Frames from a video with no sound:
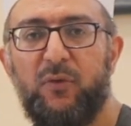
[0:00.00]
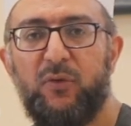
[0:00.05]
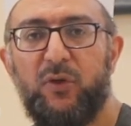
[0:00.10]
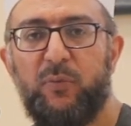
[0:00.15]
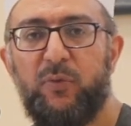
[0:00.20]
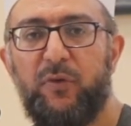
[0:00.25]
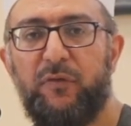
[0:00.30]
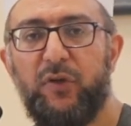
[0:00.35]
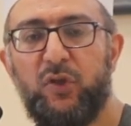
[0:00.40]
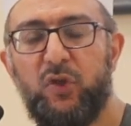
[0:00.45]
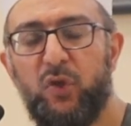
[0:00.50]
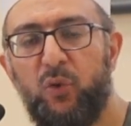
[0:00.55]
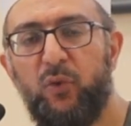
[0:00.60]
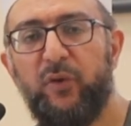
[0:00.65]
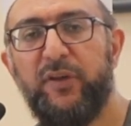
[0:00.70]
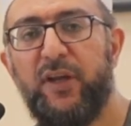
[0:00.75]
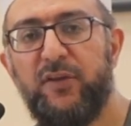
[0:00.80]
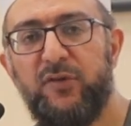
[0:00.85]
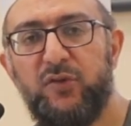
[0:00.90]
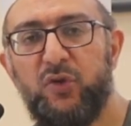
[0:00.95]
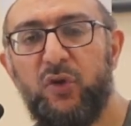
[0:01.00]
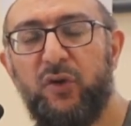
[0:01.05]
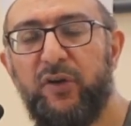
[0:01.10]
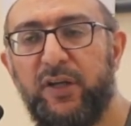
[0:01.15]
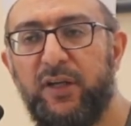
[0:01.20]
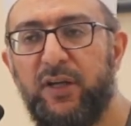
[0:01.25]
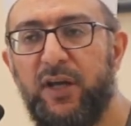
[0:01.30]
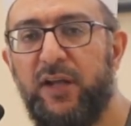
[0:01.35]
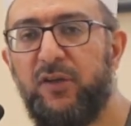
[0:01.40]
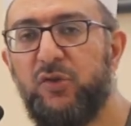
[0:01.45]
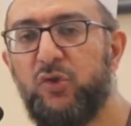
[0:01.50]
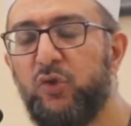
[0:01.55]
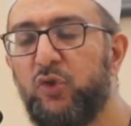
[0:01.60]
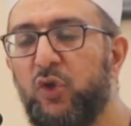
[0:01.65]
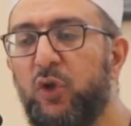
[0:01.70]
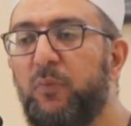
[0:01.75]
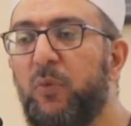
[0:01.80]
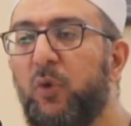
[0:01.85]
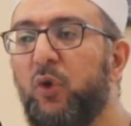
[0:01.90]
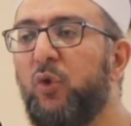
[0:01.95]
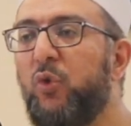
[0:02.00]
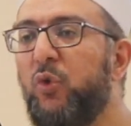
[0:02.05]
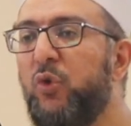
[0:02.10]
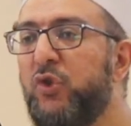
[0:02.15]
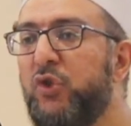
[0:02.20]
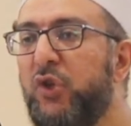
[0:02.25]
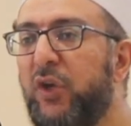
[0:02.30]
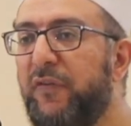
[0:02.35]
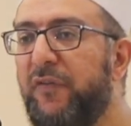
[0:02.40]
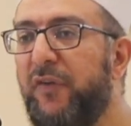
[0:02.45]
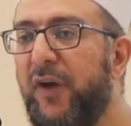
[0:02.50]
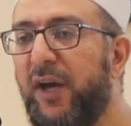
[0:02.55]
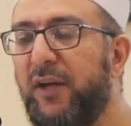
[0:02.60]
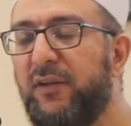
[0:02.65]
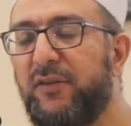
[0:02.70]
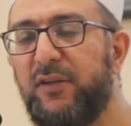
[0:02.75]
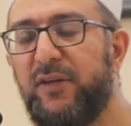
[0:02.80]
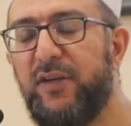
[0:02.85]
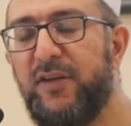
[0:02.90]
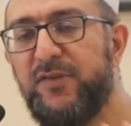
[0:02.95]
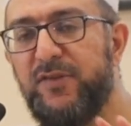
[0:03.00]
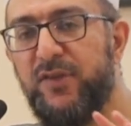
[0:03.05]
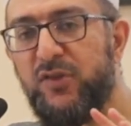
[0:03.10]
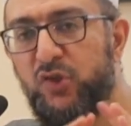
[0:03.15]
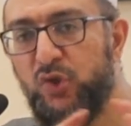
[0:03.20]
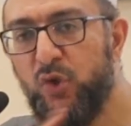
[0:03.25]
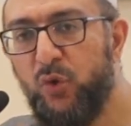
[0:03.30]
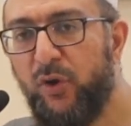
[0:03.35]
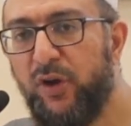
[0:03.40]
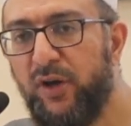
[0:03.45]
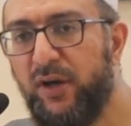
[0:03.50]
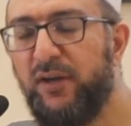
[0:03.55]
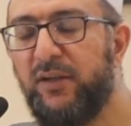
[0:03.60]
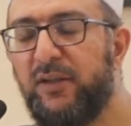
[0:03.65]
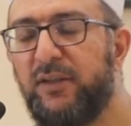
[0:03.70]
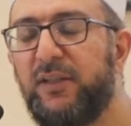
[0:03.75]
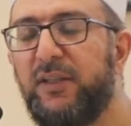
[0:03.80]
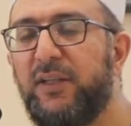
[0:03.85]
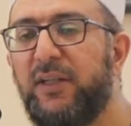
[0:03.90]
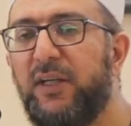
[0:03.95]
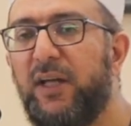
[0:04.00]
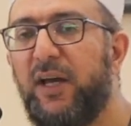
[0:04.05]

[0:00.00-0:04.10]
The Prophet told that story. And Surah Al-Buruj, in fact, is a surah